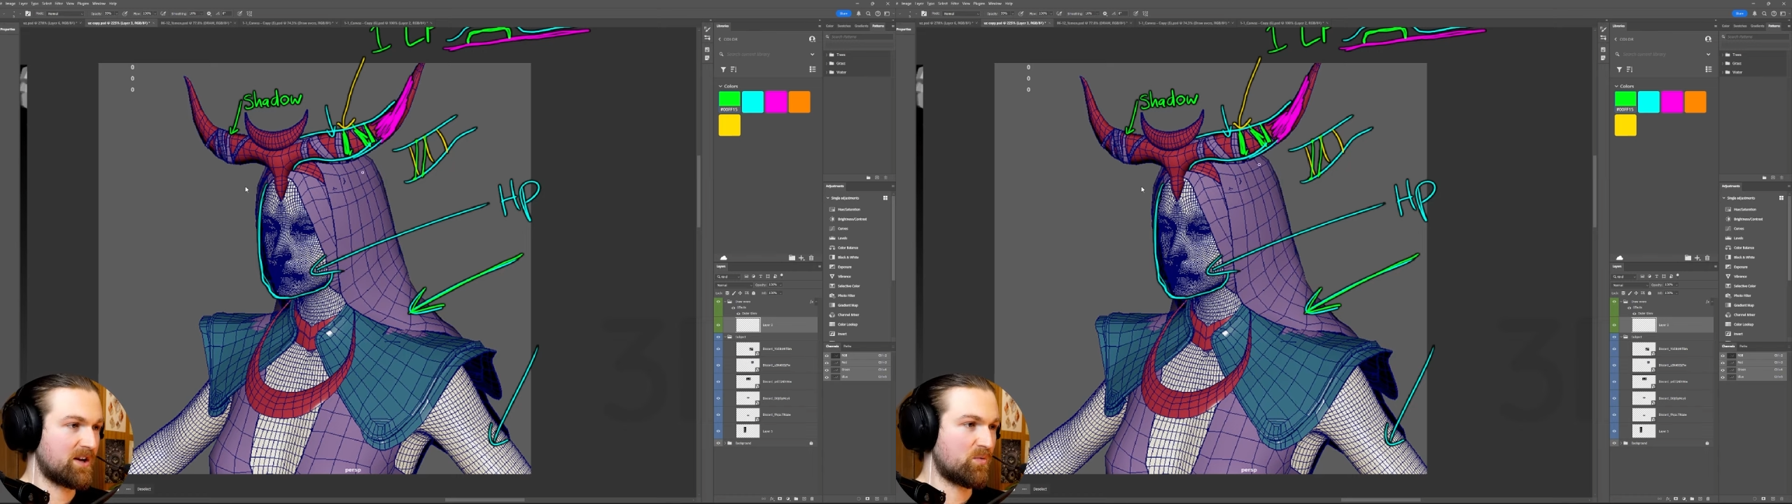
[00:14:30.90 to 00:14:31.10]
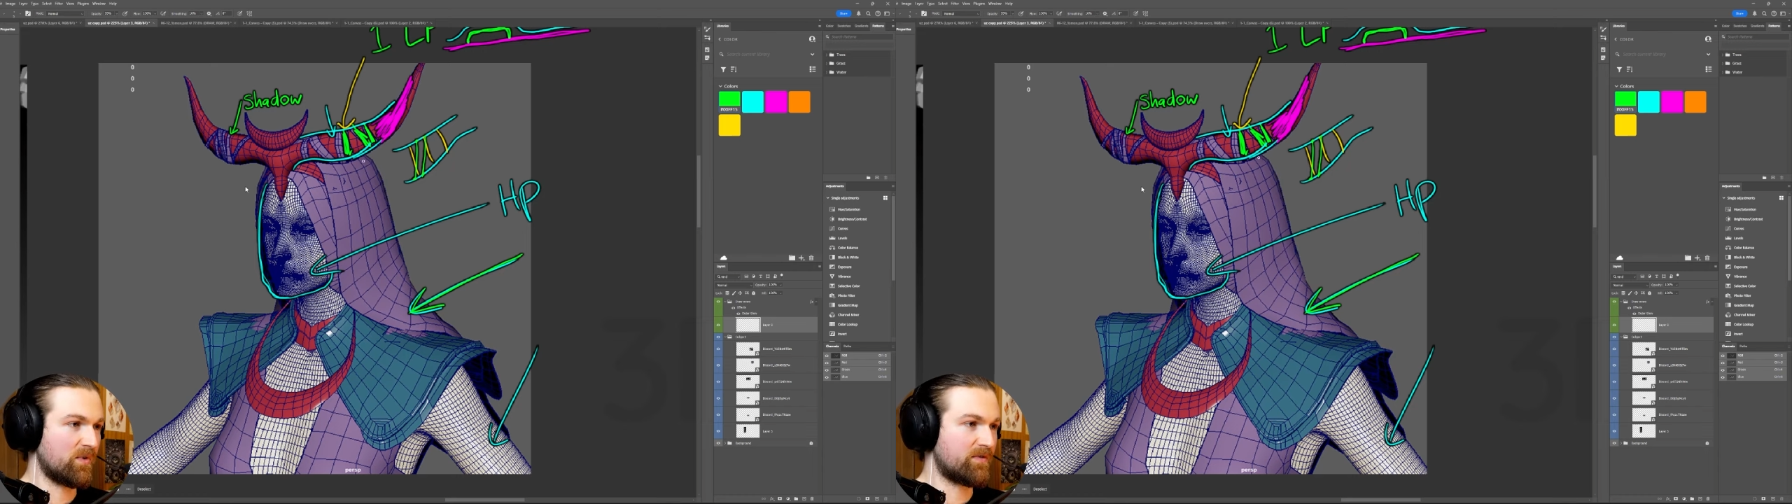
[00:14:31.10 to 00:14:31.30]

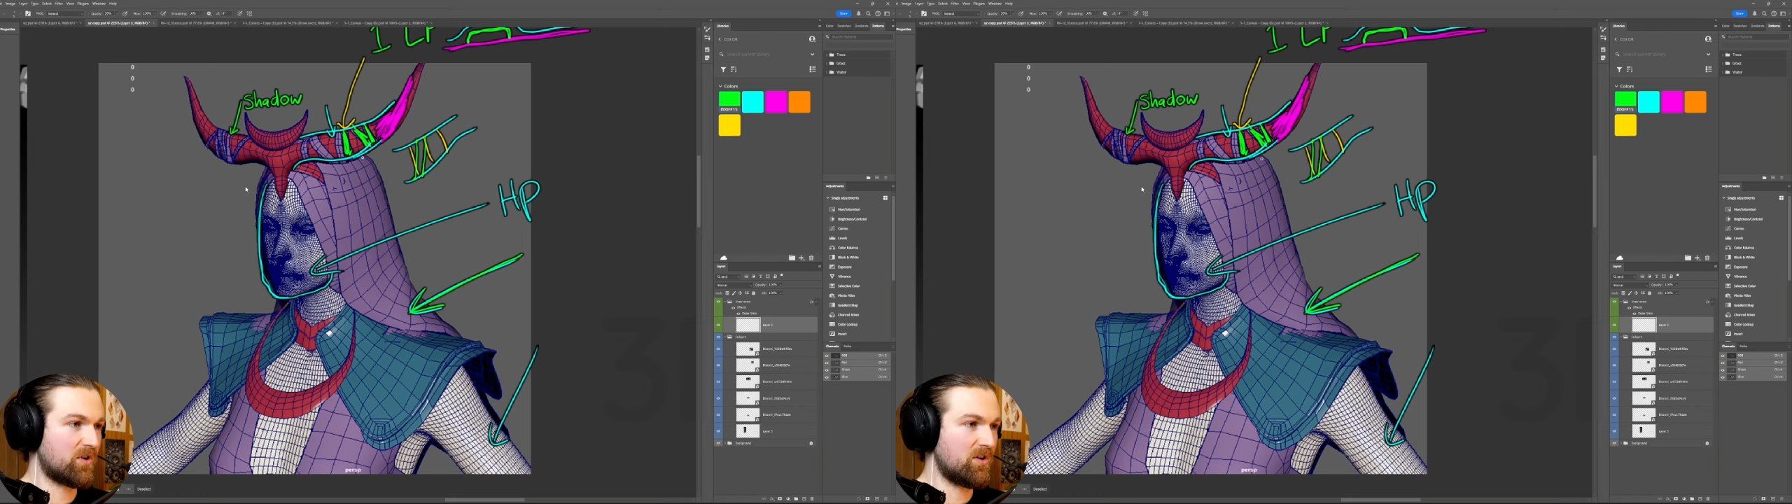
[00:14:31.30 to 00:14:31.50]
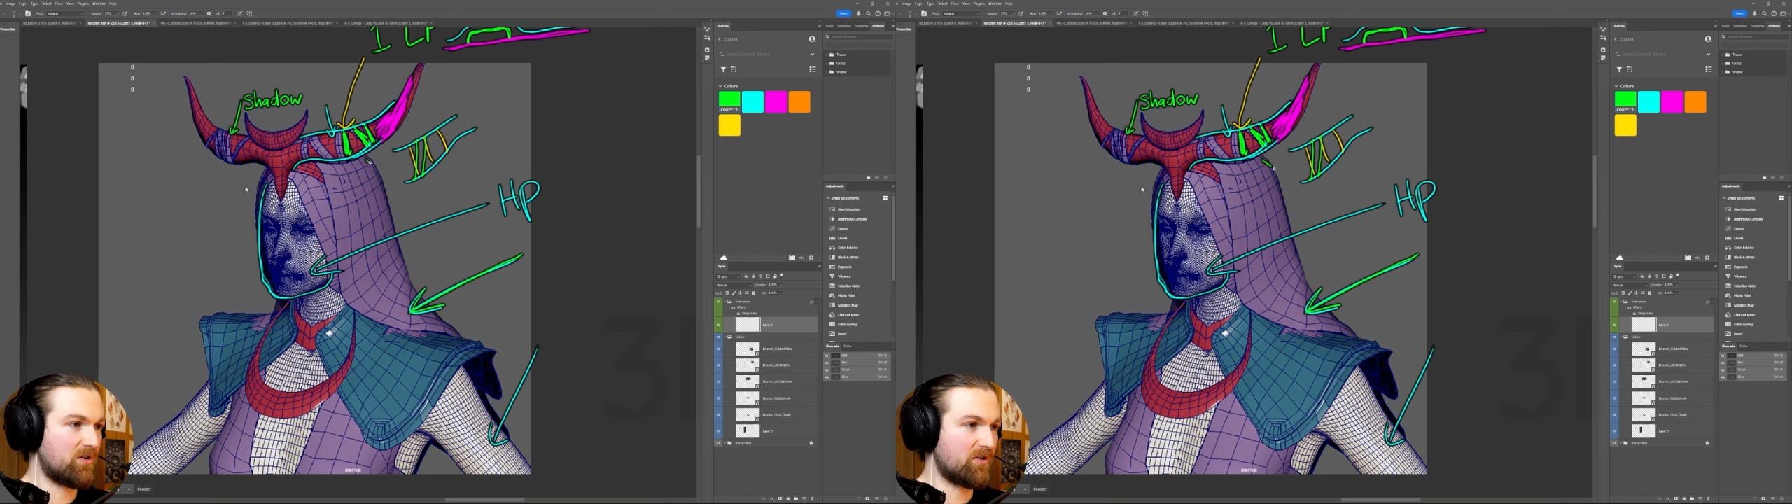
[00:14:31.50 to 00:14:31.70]
we've
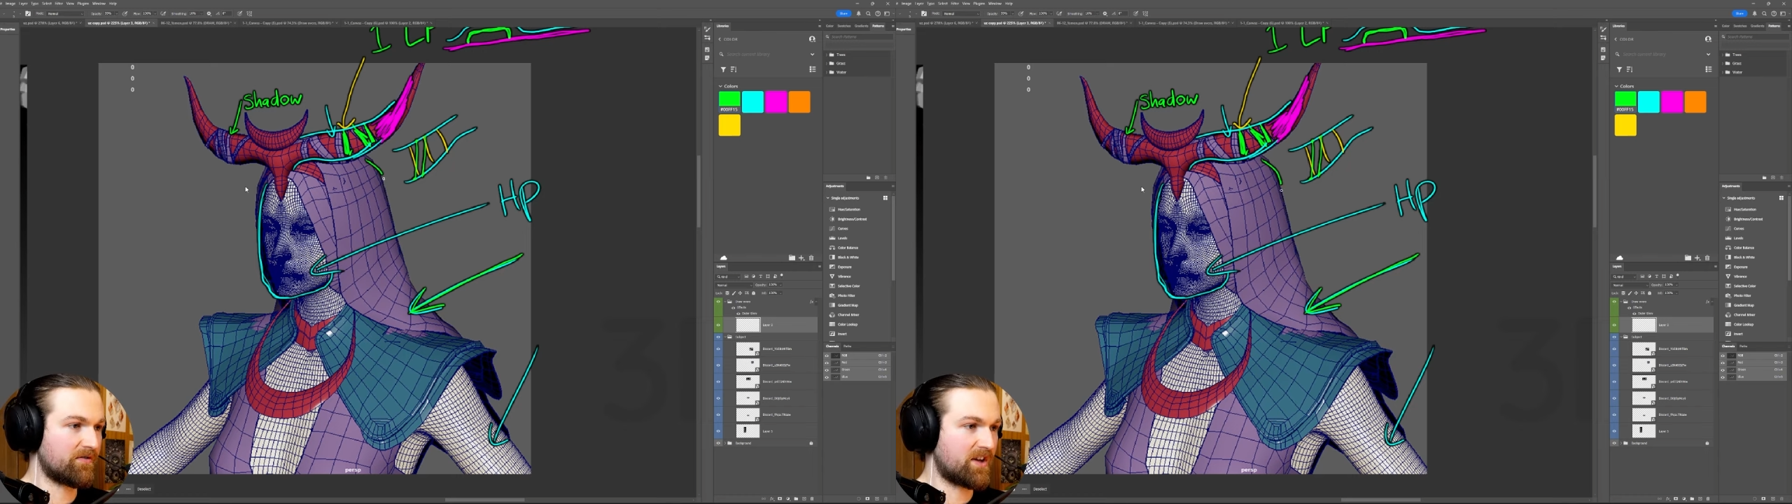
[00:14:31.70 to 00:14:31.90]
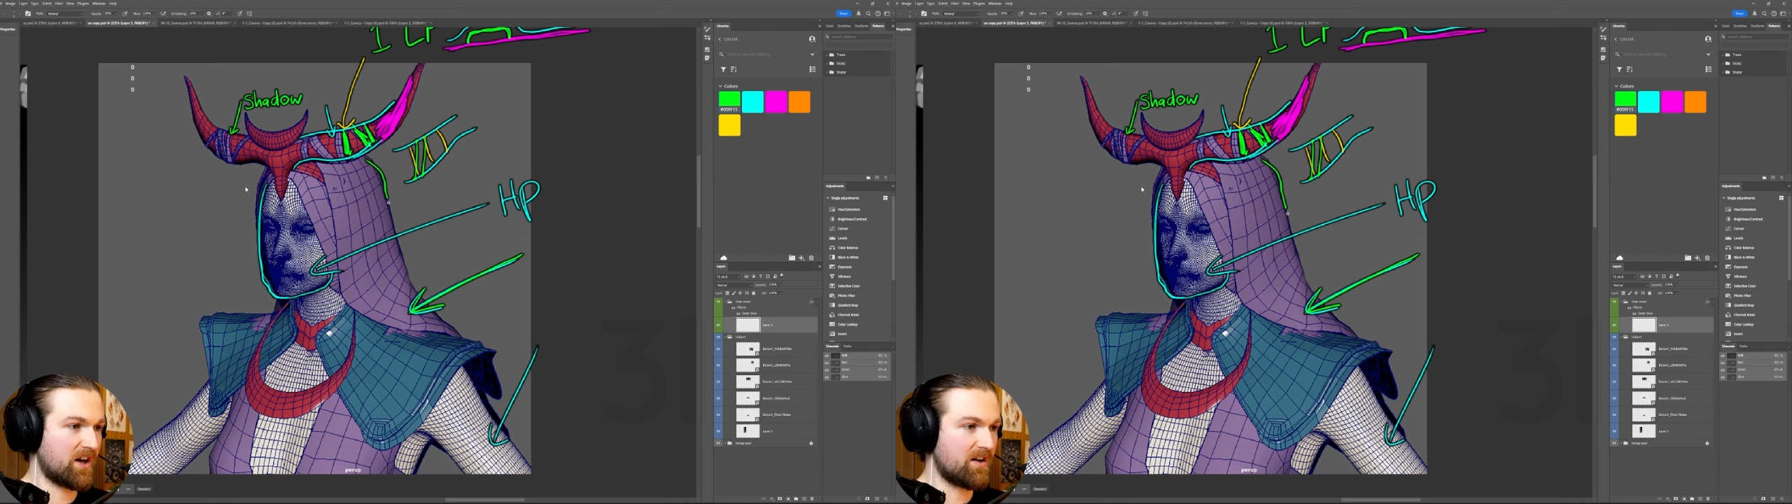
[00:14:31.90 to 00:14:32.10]
got a lot
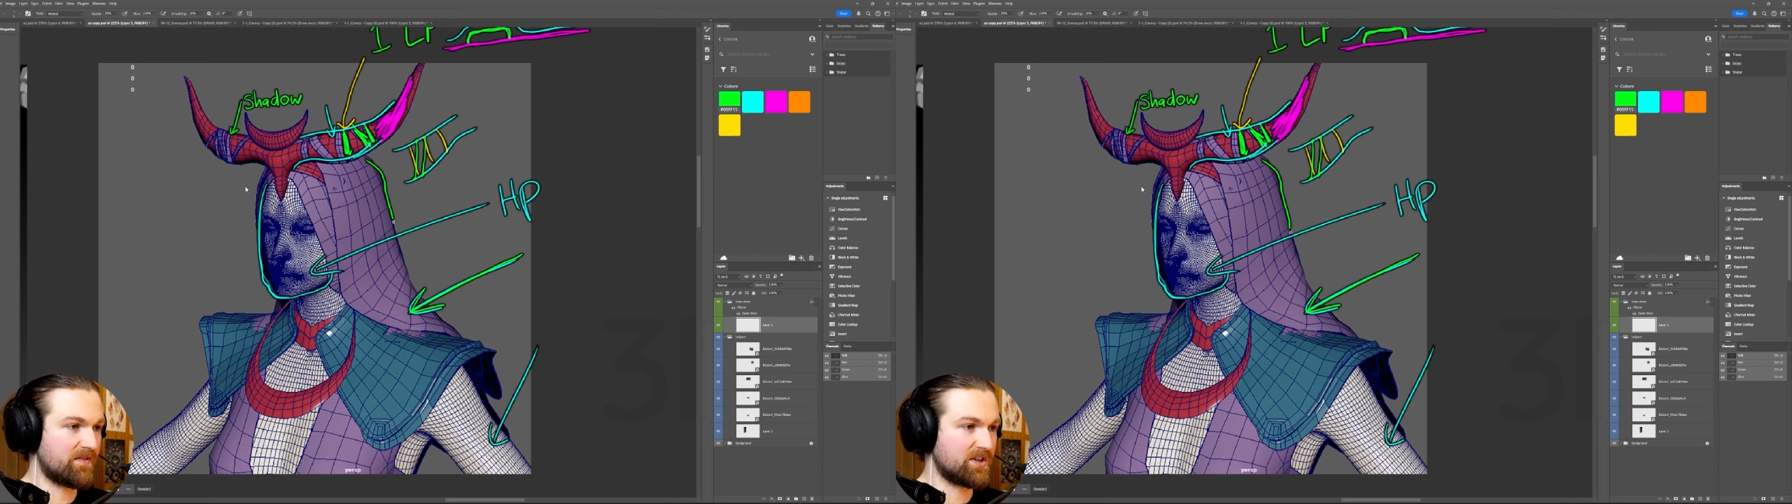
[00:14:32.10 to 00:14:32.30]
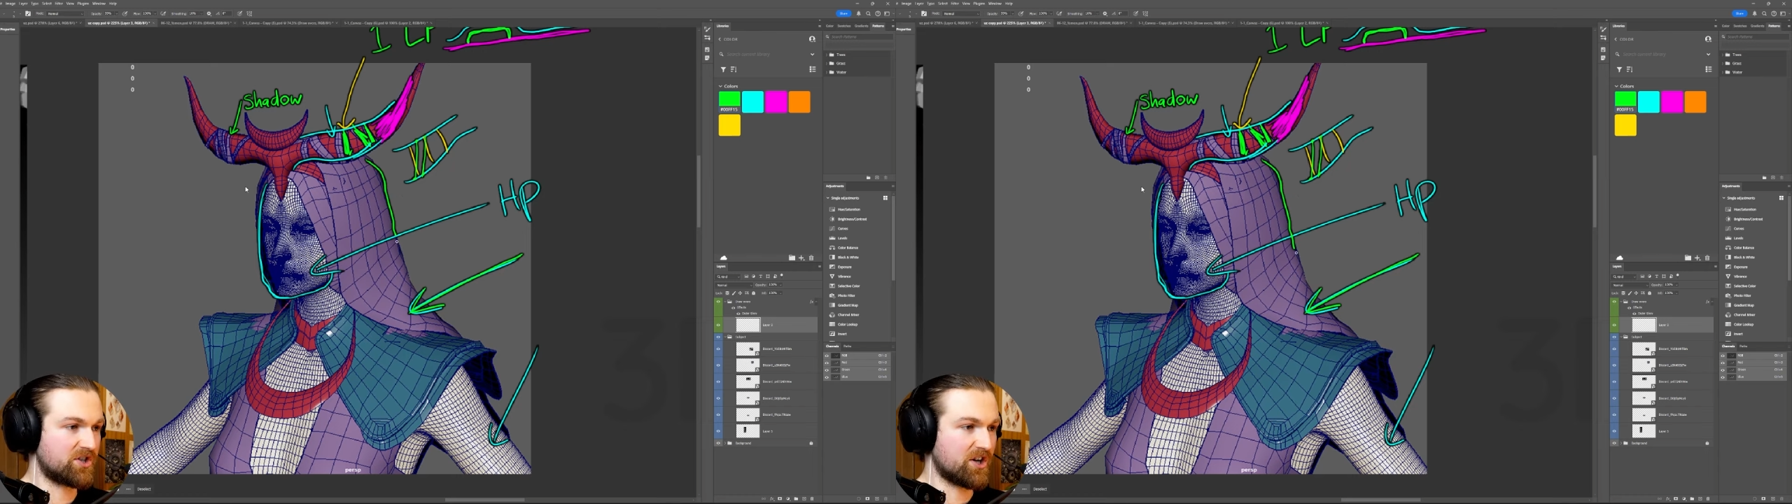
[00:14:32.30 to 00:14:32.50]
of
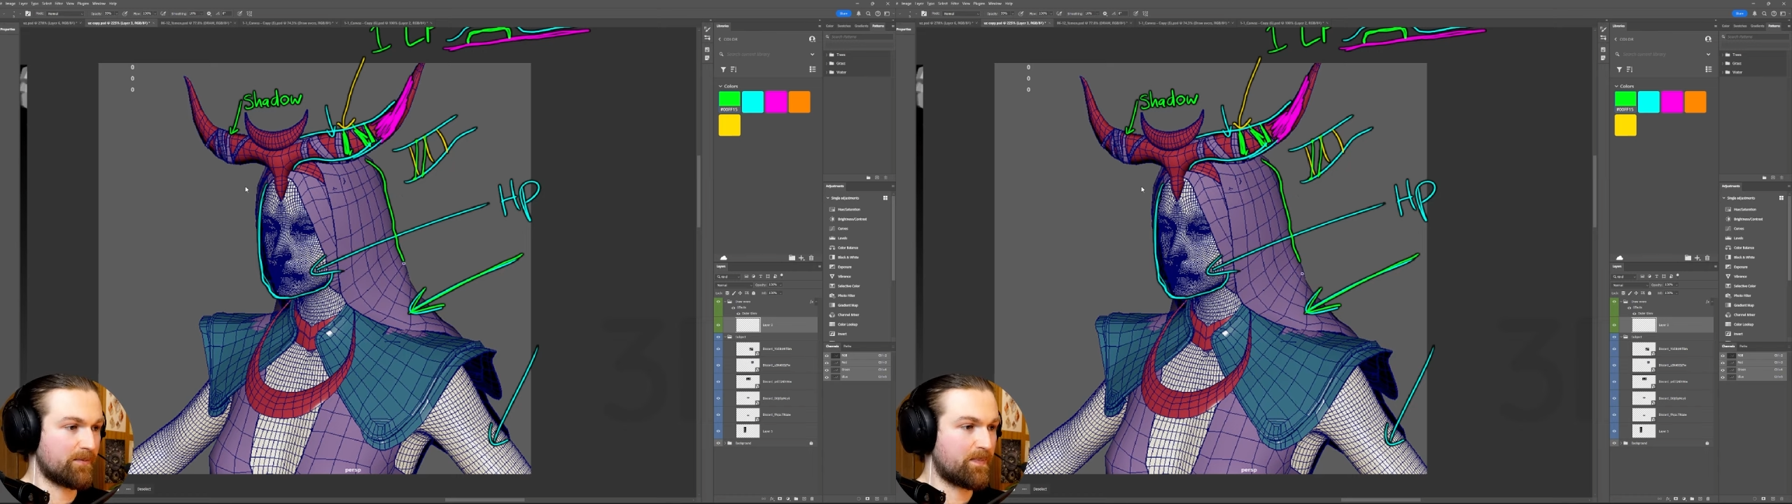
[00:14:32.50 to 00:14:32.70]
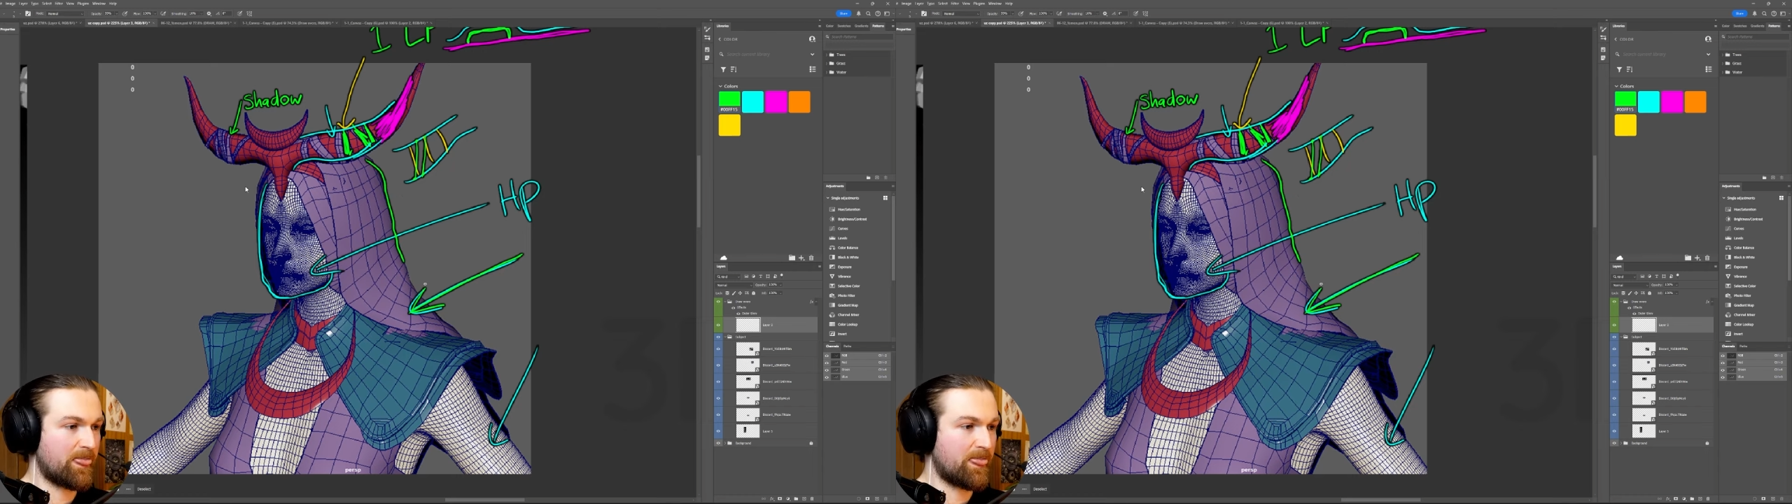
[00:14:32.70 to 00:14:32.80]
curvature,